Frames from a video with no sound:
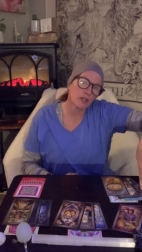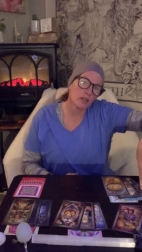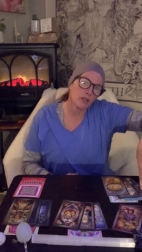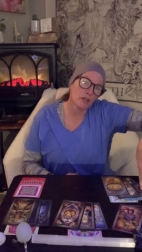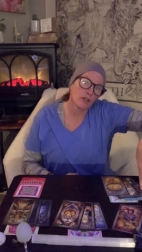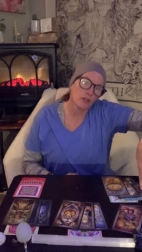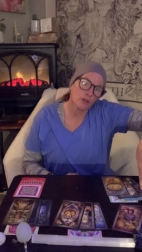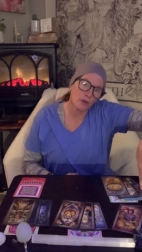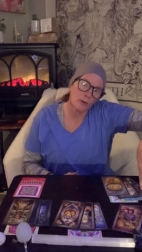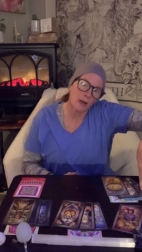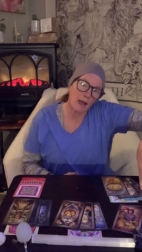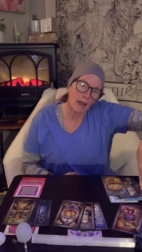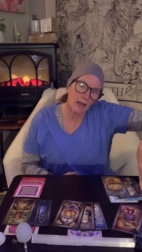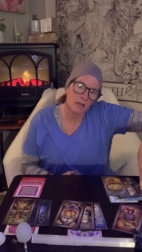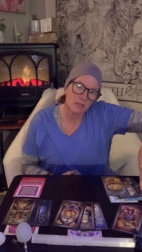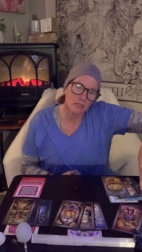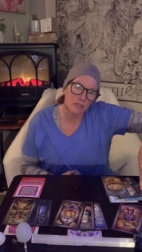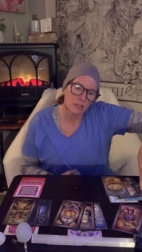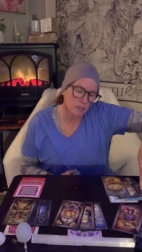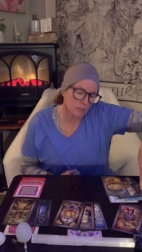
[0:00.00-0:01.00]
you
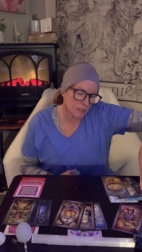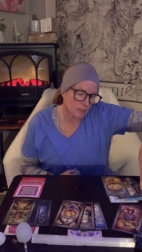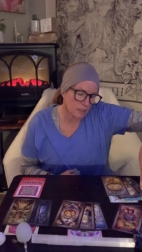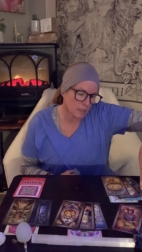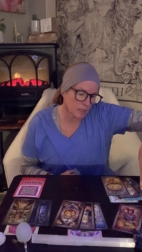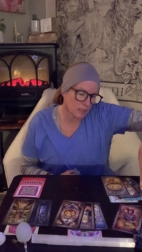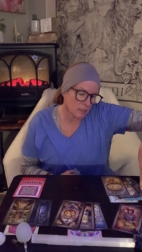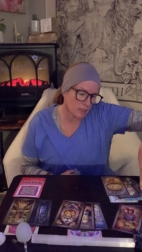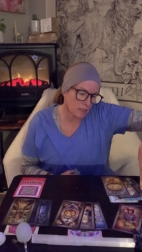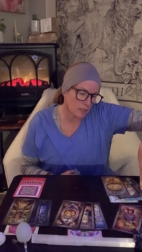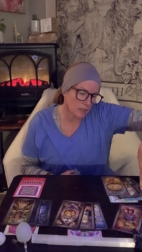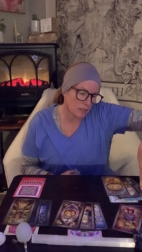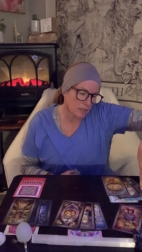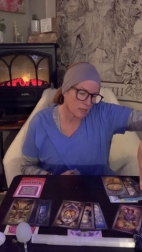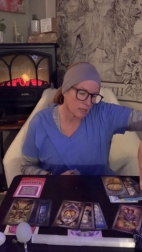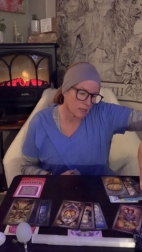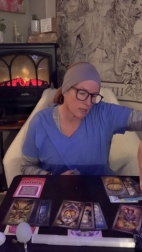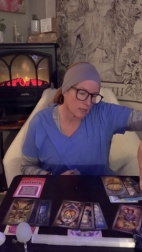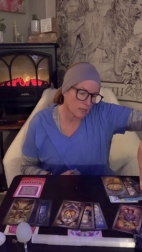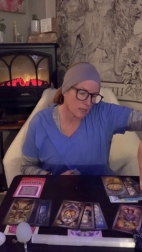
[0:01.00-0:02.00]
actually
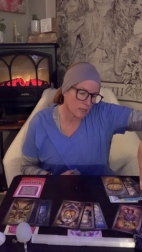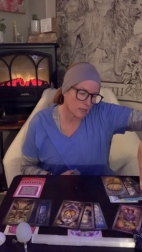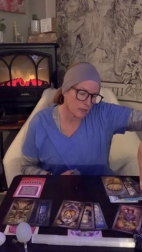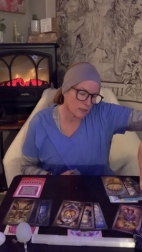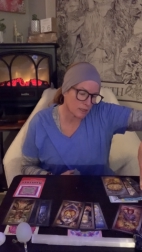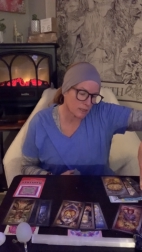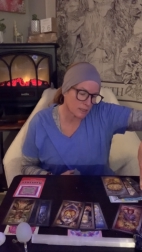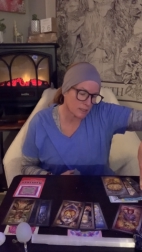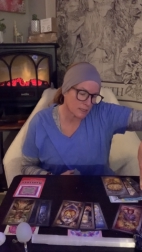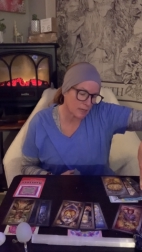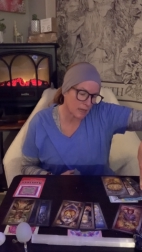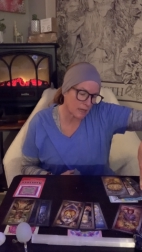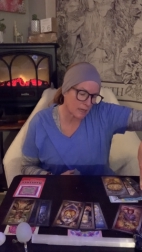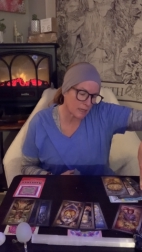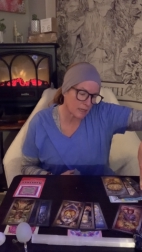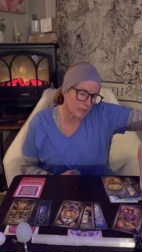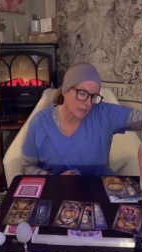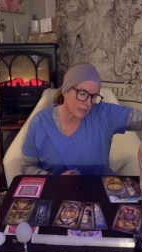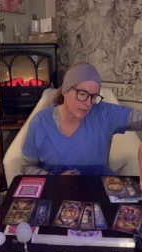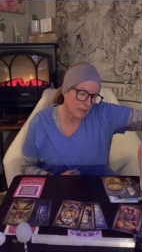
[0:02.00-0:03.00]
looked at
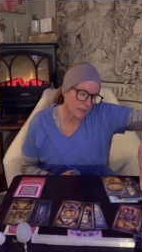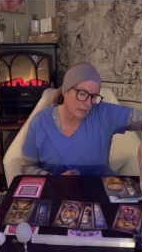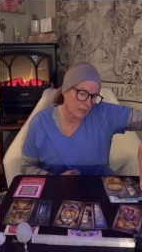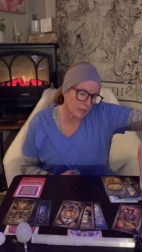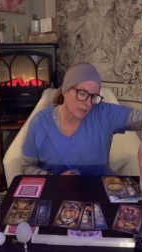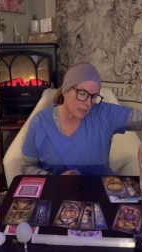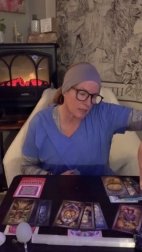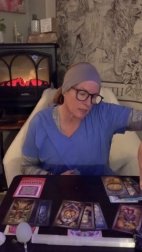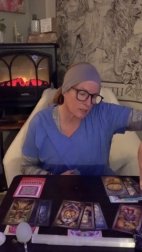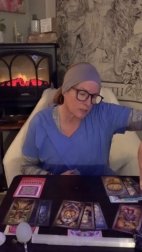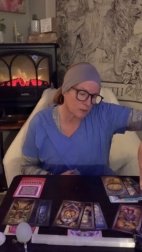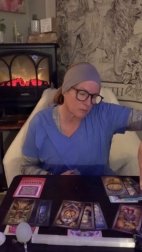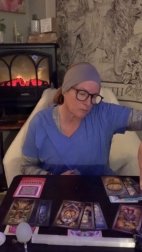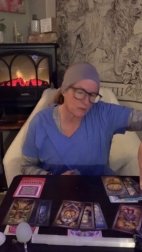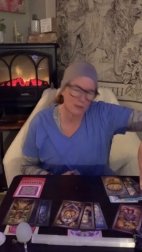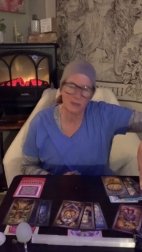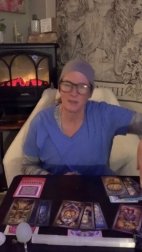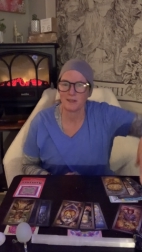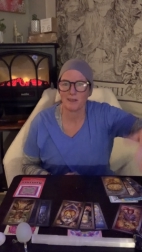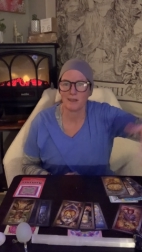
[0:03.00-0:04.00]
it and you
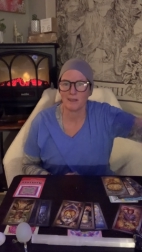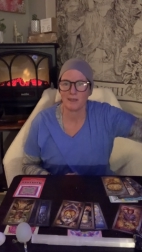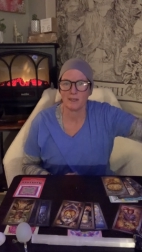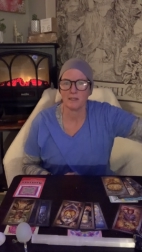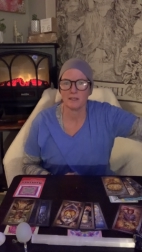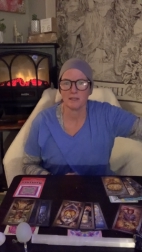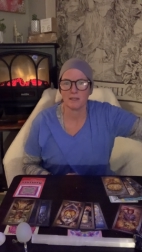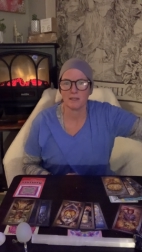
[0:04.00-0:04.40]
put an end to